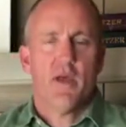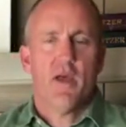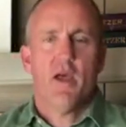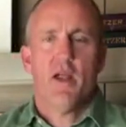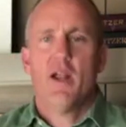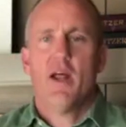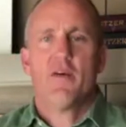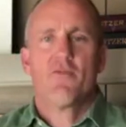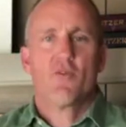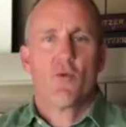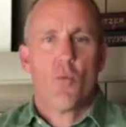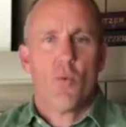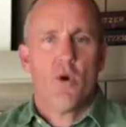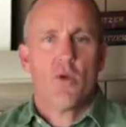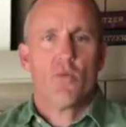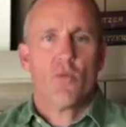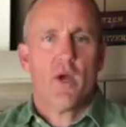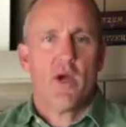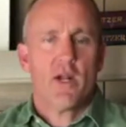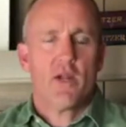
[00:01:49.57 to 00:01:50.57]
and after
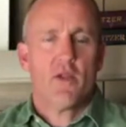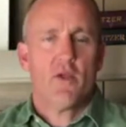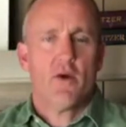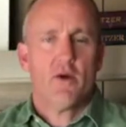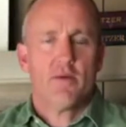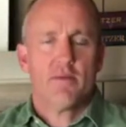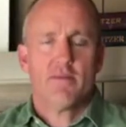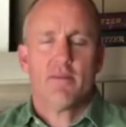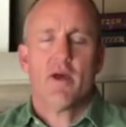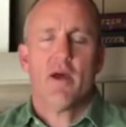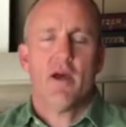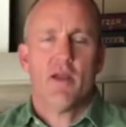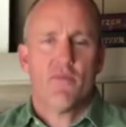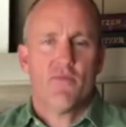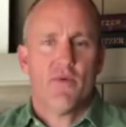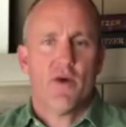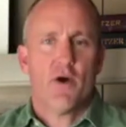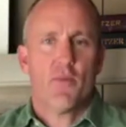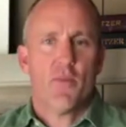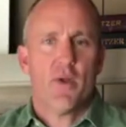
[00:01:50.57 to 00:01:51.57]
one ride-along, I had
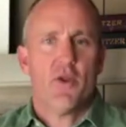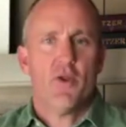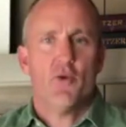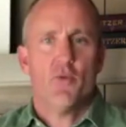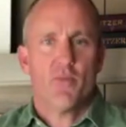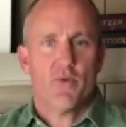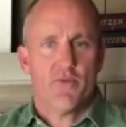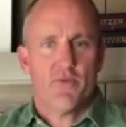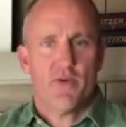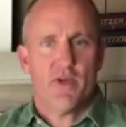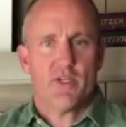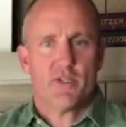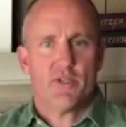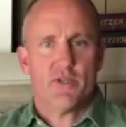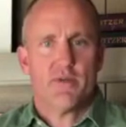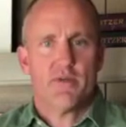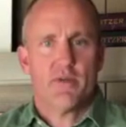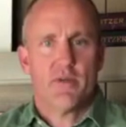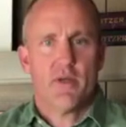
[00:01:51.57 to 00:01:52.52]
found my new profession.